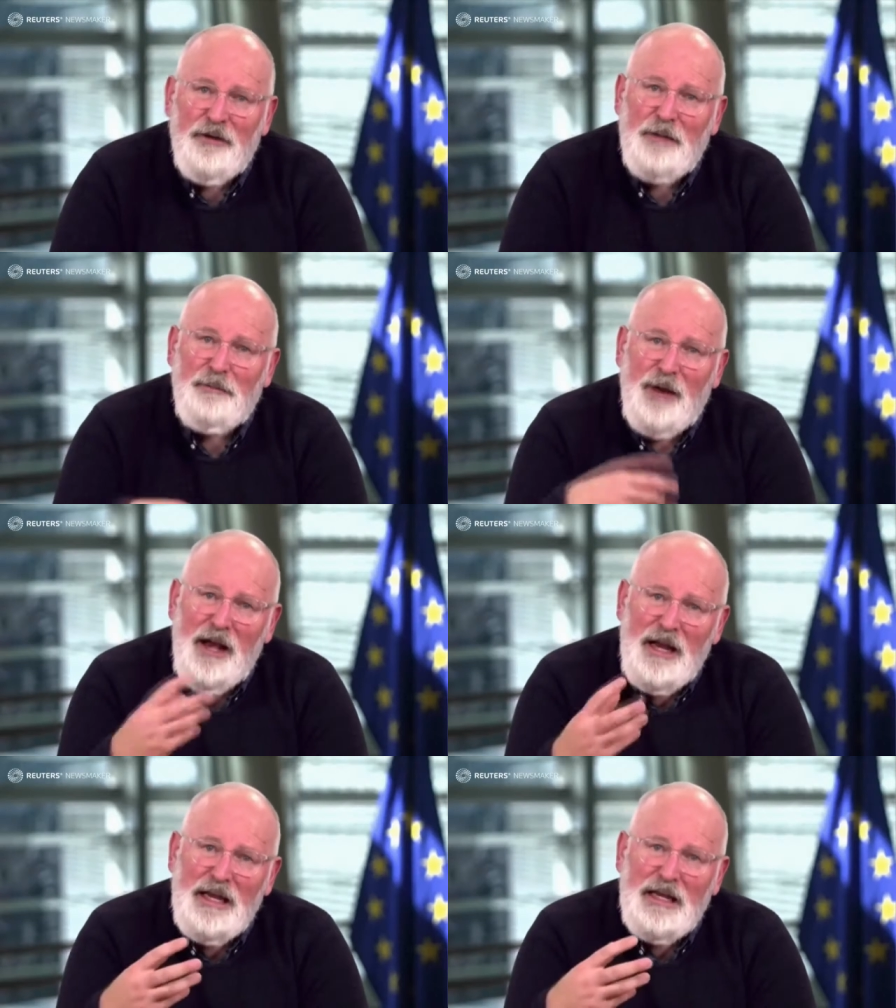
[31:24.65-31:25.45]

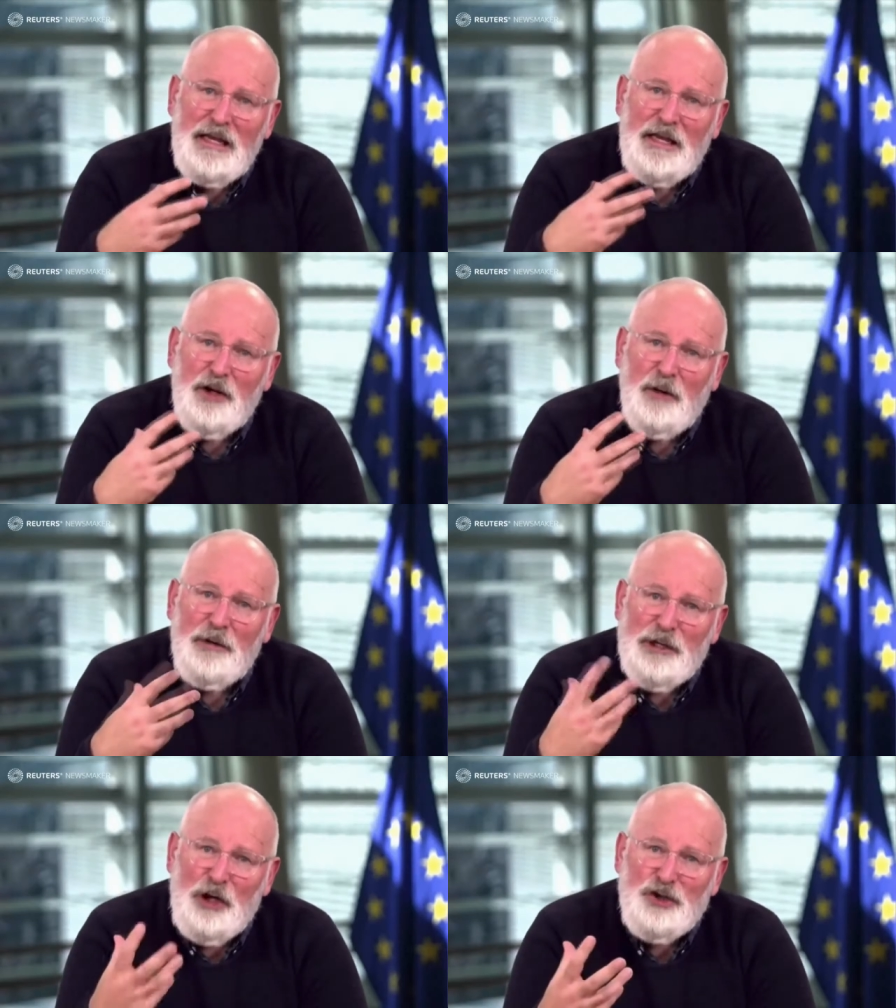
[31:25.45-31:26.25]
applying
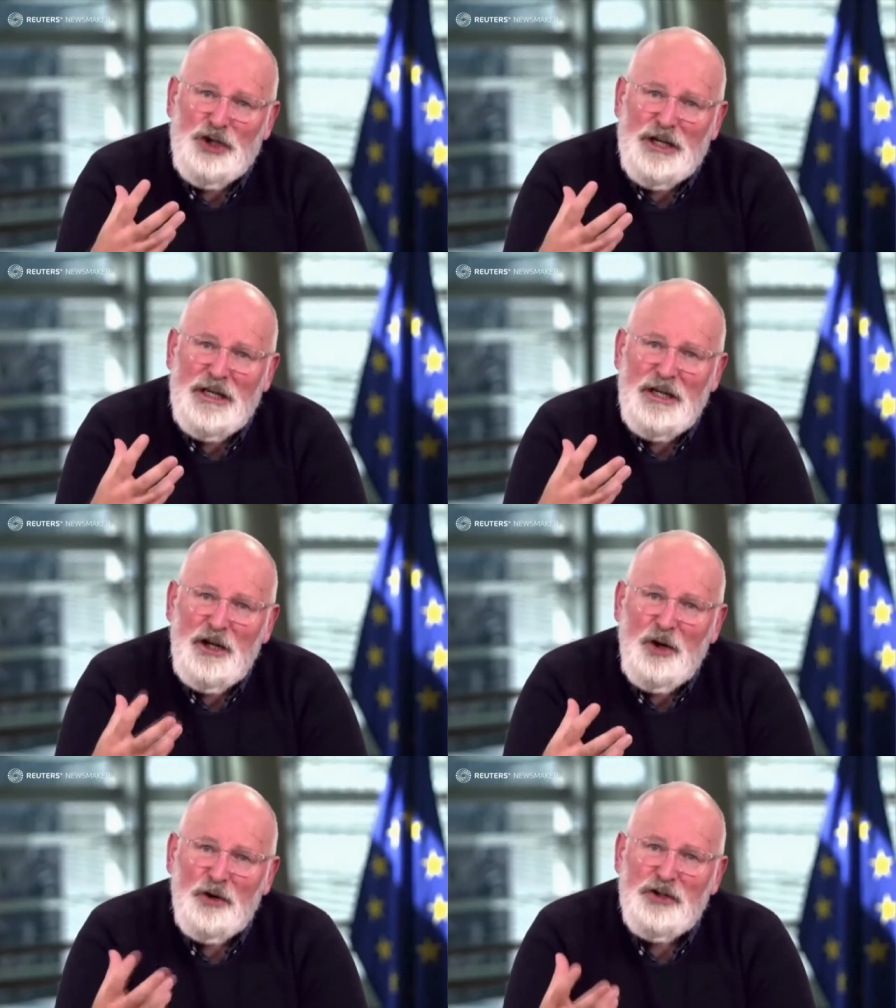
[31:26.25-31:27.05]
economic logic
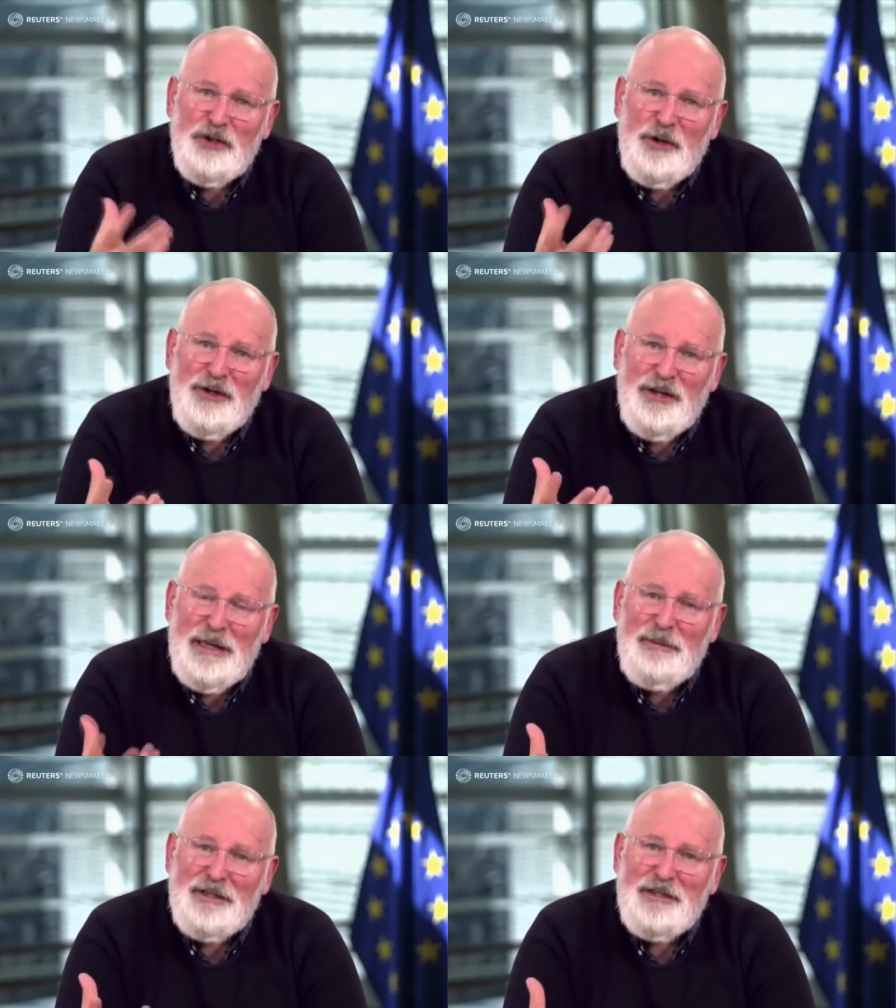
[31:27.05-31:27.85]
also on the
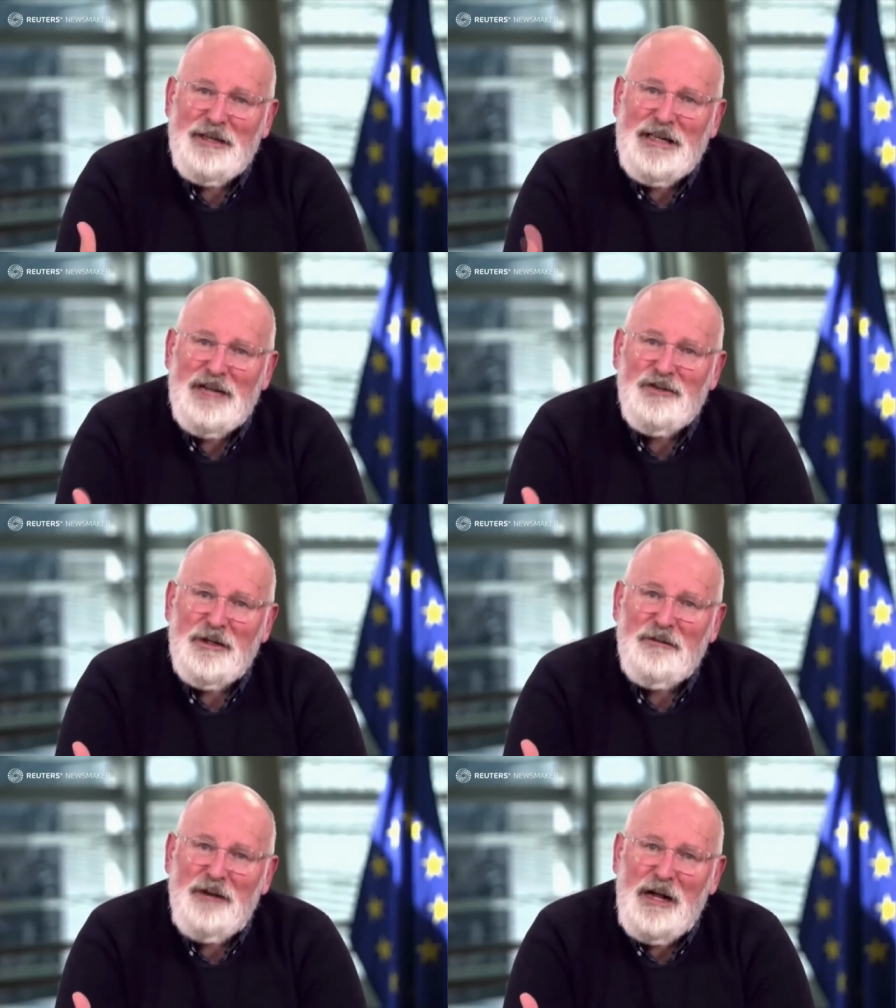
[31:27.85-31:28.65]
limits of our
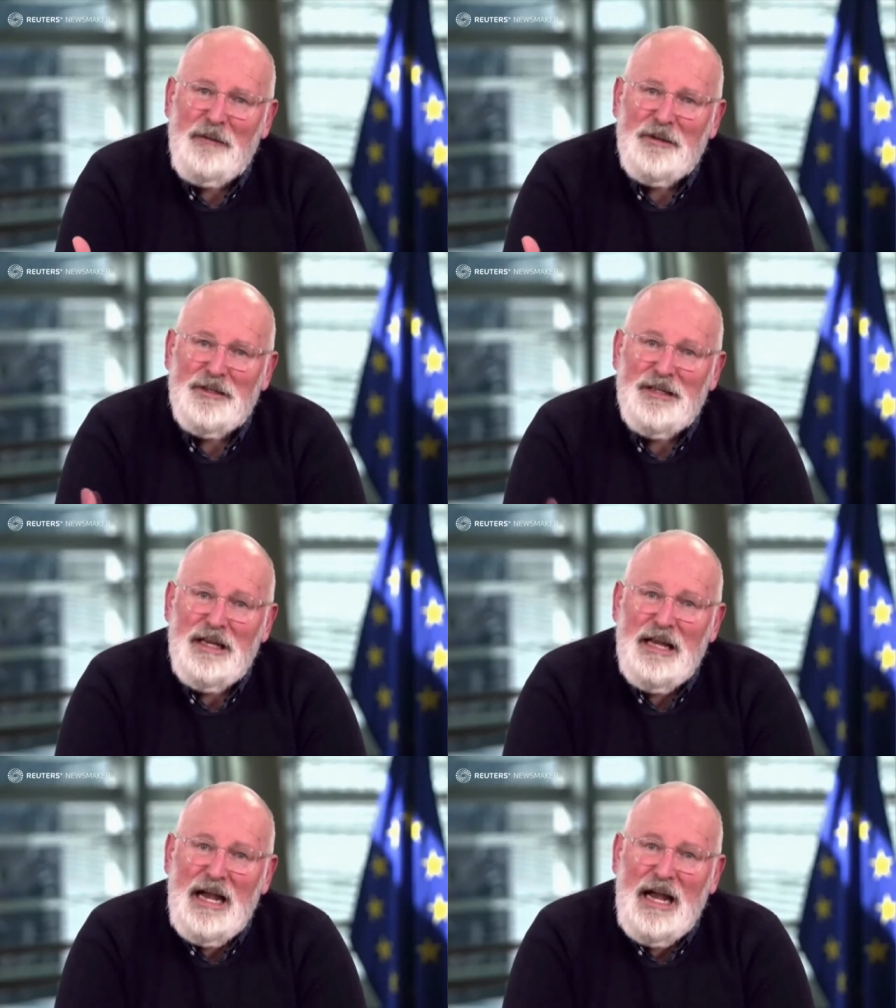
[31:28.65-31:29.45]
natural environment.